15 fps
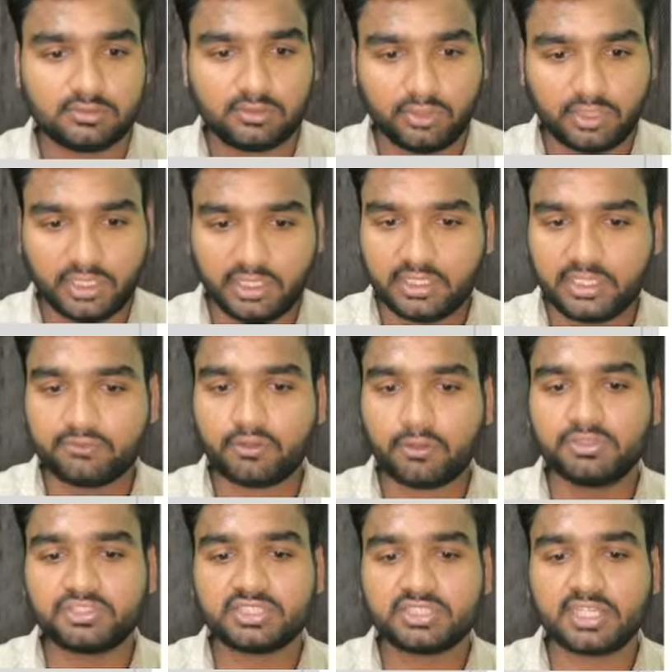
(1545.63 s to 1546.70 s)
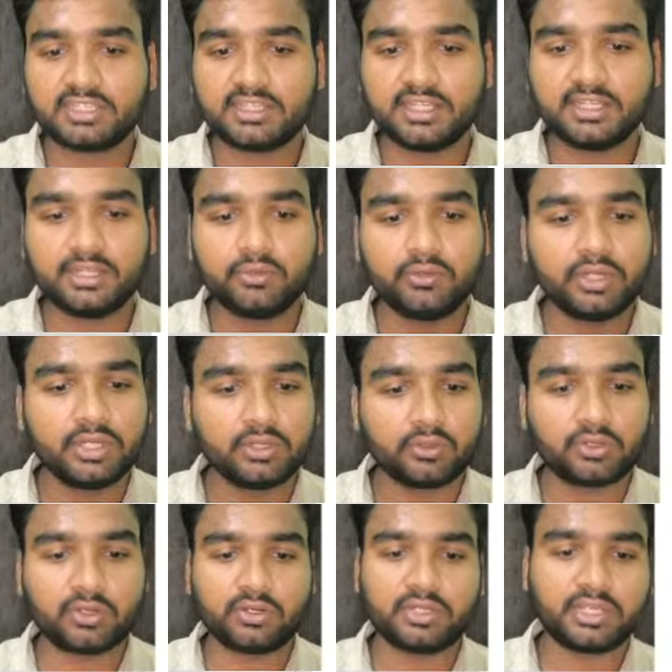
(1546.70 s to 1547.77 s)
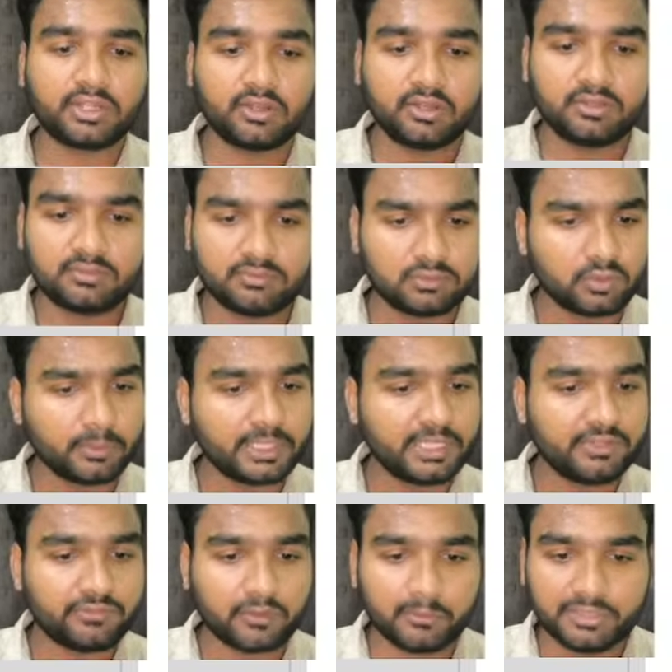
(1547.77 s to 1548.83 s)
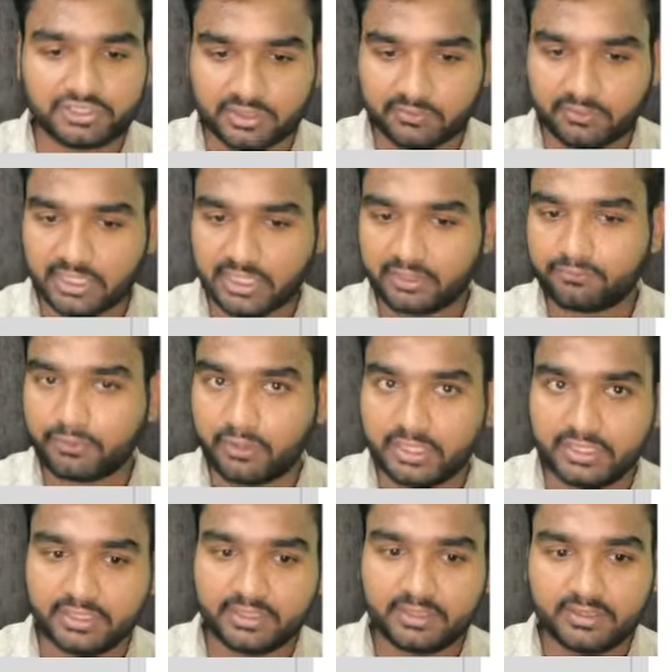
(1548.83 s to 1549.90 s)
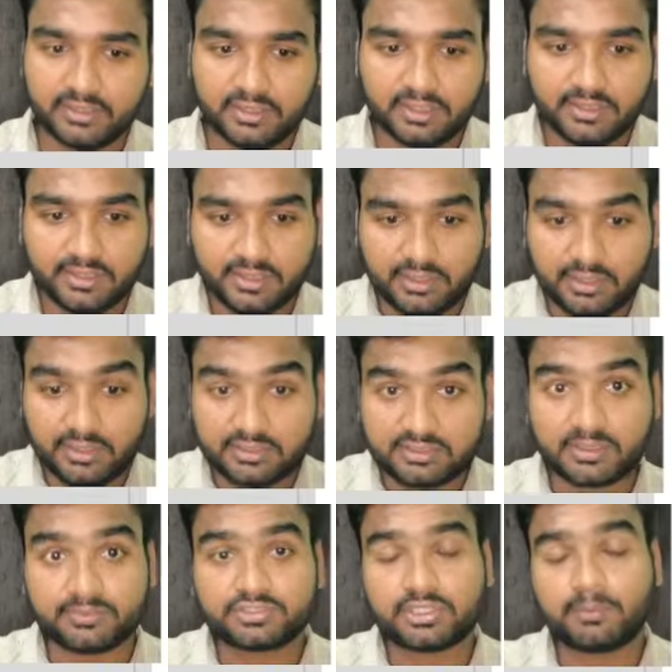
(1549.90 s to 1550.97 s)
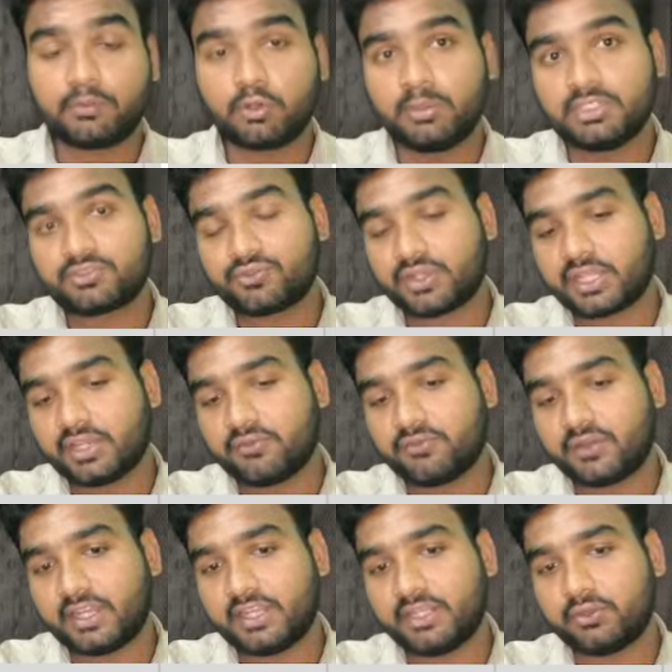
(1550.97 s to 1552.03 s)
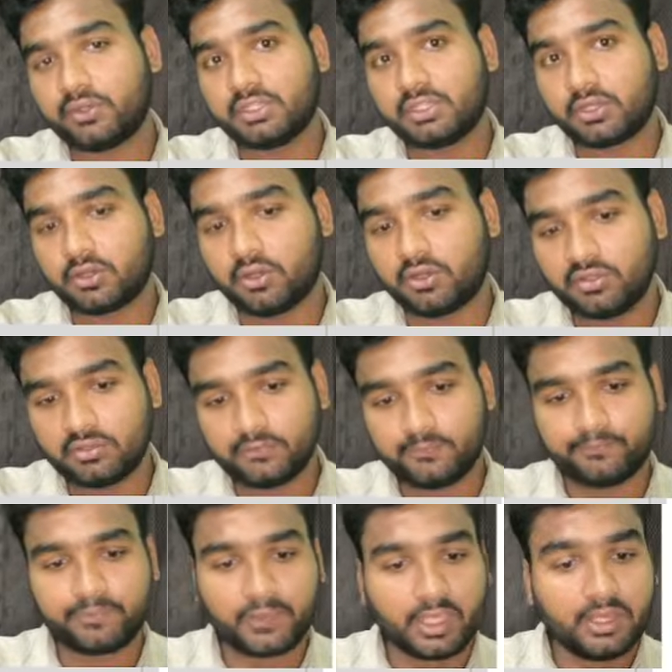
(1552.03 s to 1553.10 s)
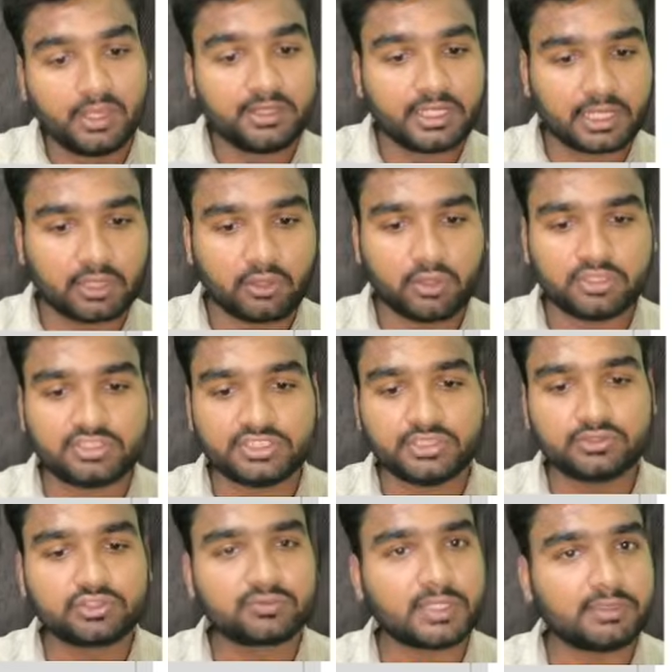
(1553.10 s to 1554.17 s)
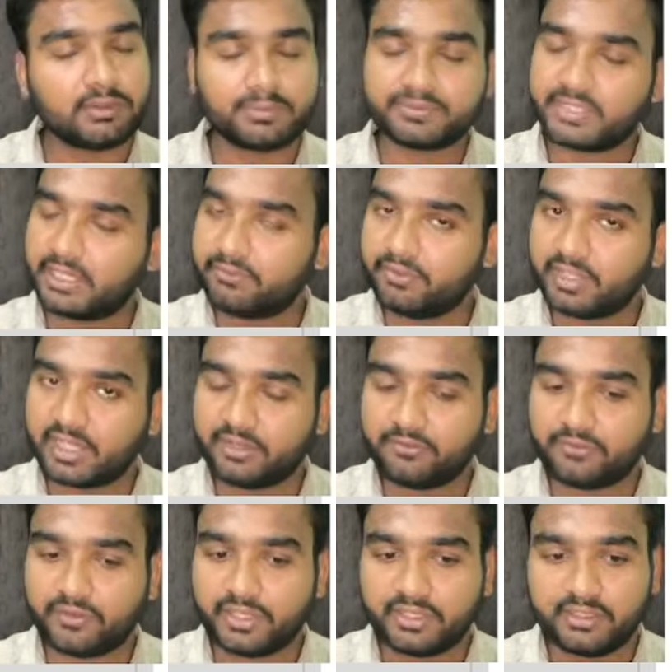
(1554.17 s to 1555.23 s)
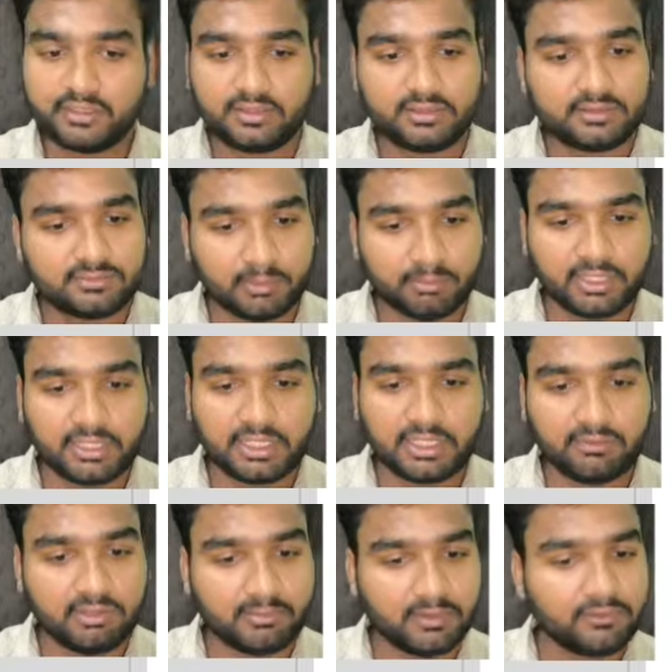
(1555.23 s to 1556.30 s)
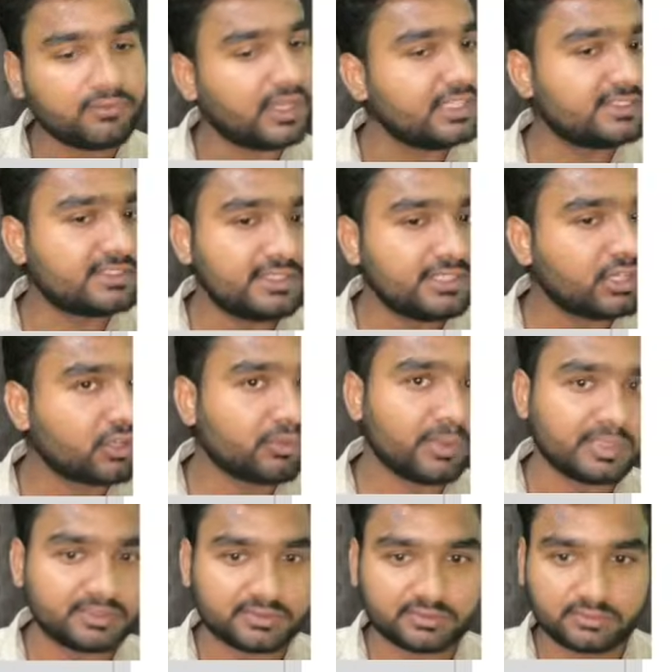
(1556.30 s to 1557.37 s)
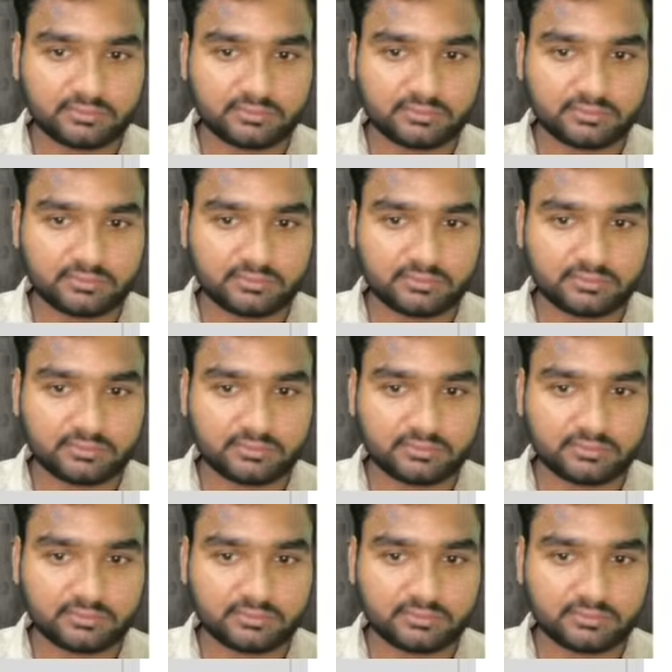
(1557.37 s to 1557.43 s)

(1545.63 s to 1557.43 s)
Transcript: Okay, information gathering during recon, domain information we can find, subdomains we can find during recon, technology used by website we can find, publicly available files and documents.